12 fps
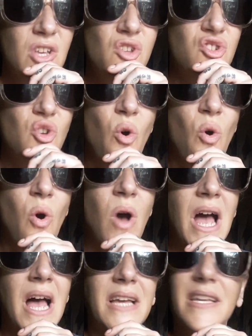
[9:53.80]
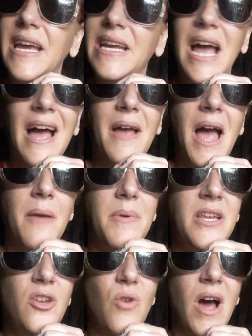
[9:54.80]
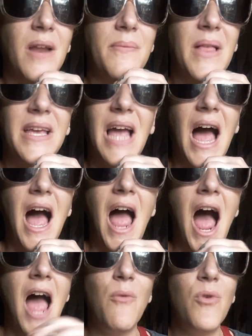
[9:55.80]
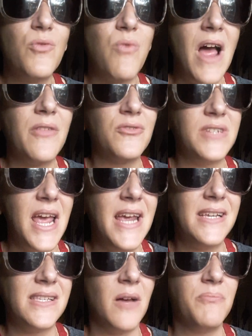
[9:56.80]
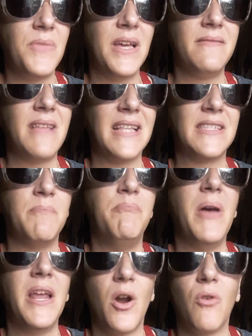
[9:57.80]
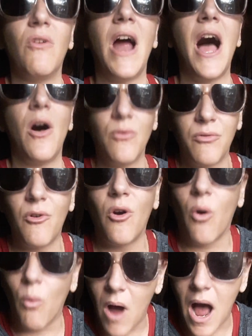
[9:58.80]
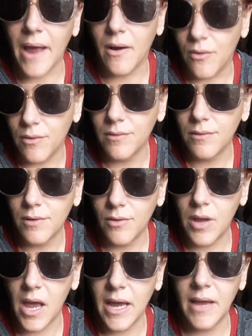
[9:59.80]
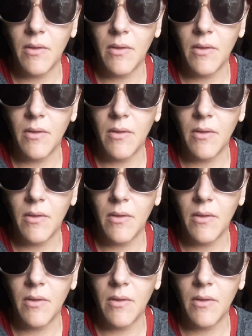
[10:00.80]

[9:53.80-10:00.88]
So, like, I mean, you gotta, like, I would rather take something that's been around for a while, okay?